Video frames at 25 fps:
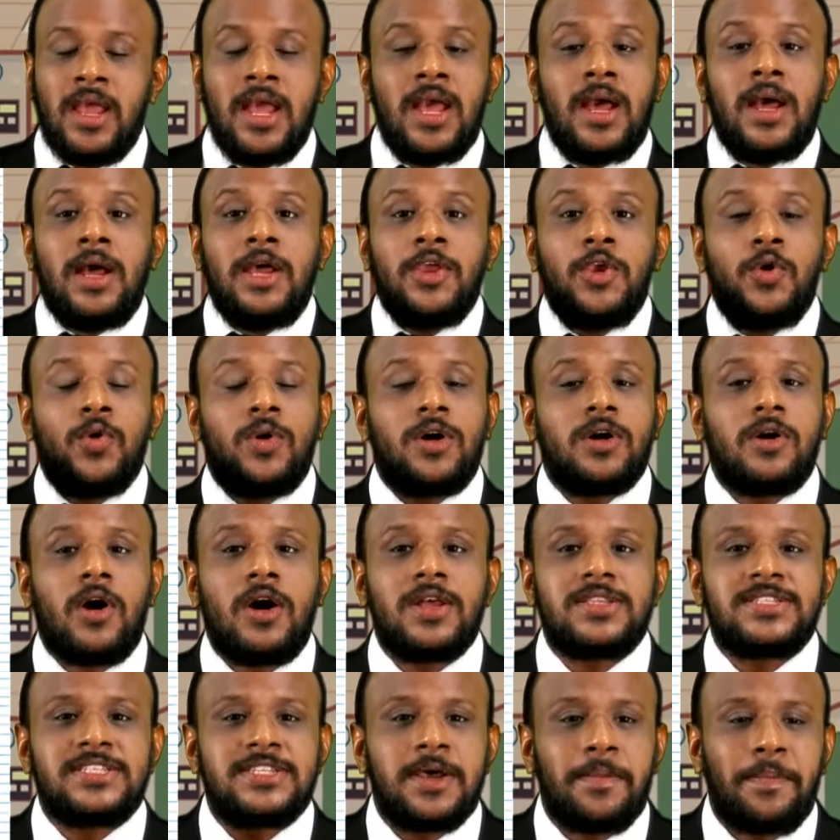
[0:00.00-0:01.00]
You got
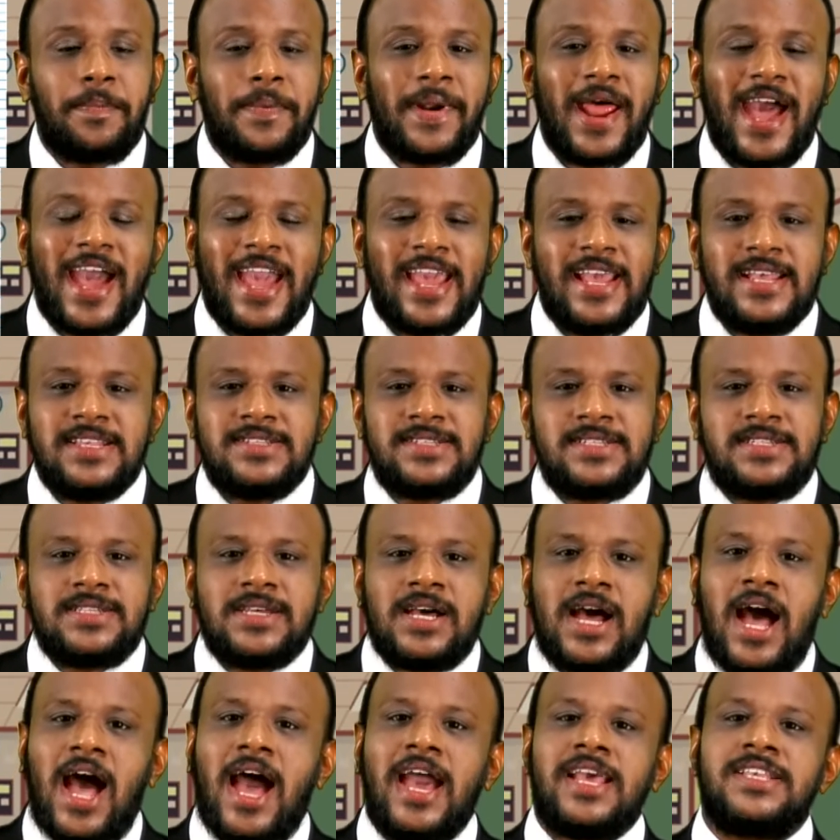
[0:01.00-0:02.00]
surprised.
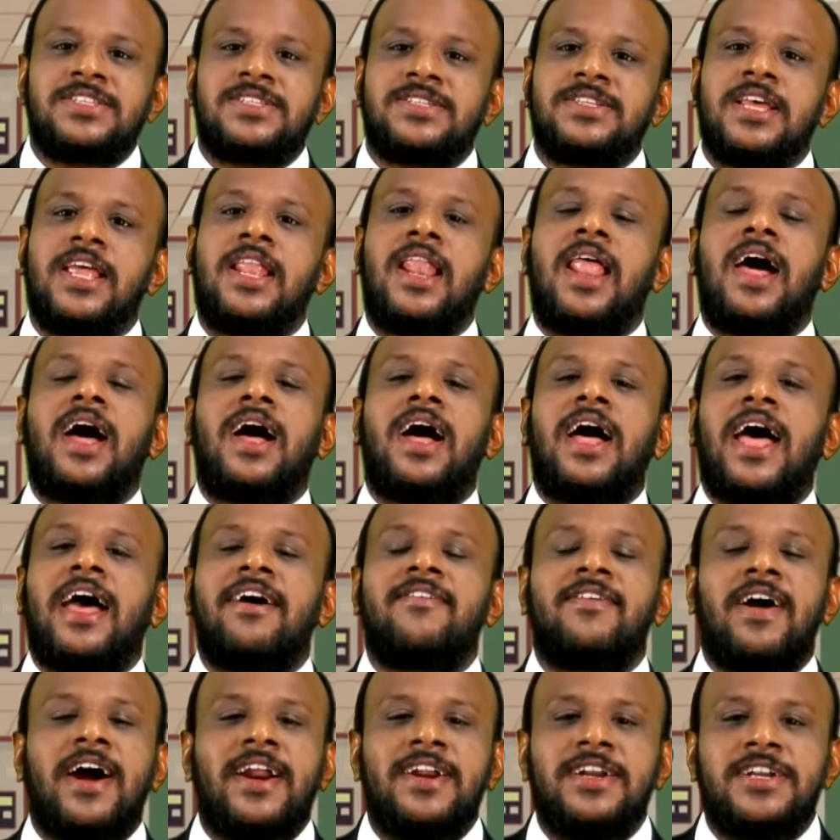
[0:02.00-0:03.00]
I still have
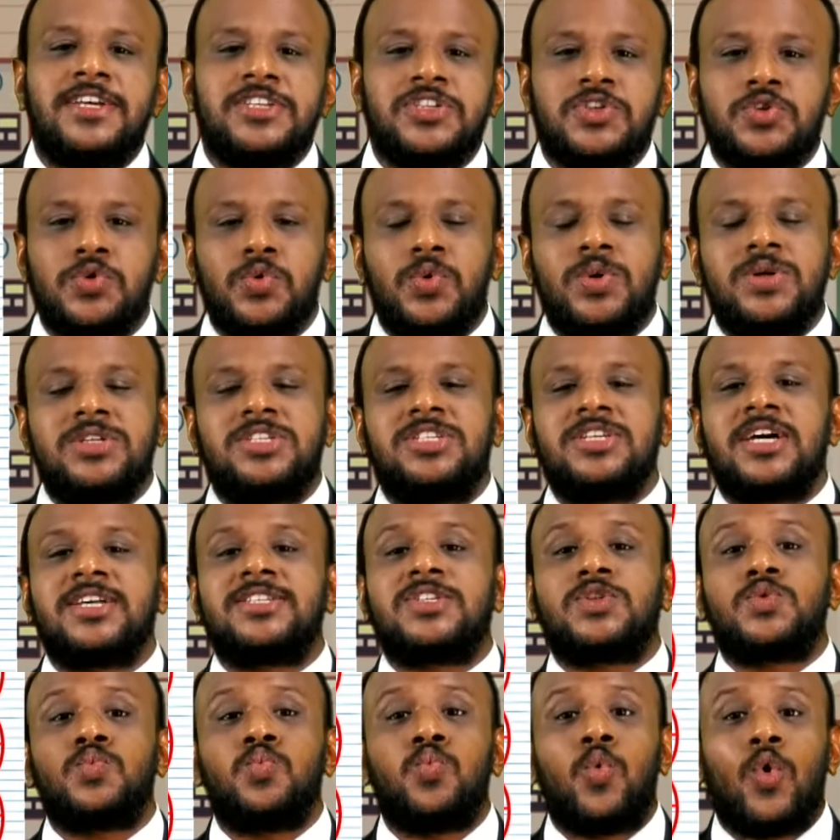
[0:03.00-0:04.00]
understood
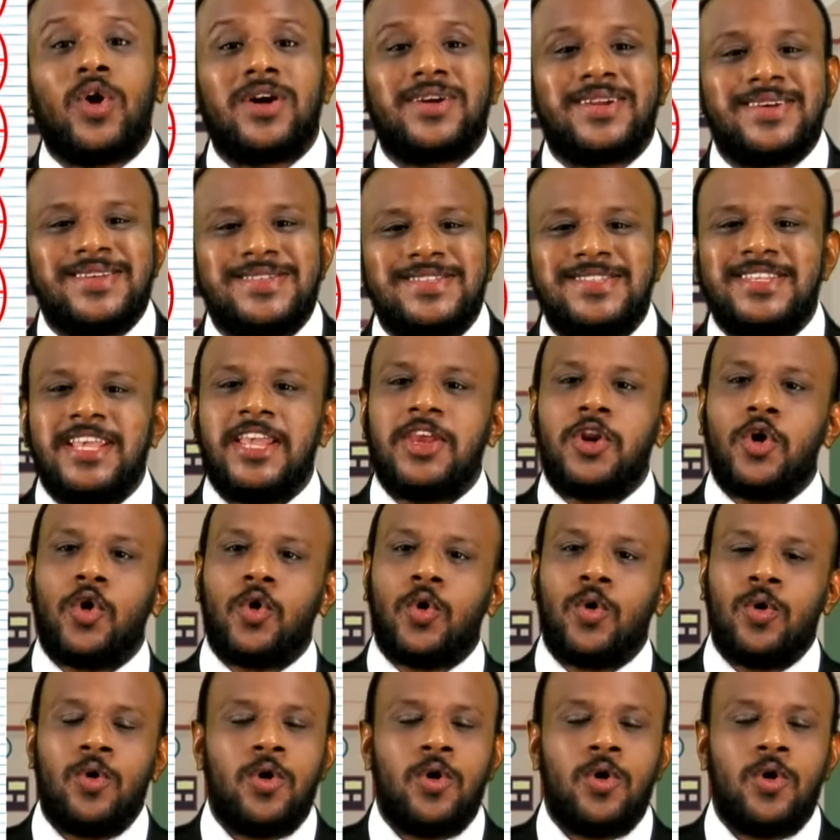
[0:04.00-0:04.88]
just what is 0,